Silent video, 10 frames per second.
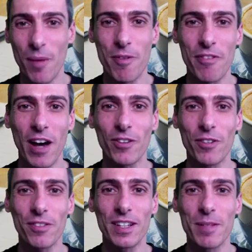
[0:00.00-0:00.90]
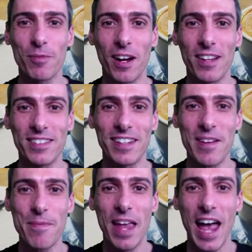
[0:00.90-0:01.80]
I'm the founder of Sleeptrust.
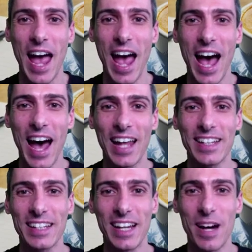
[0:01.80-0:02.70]
And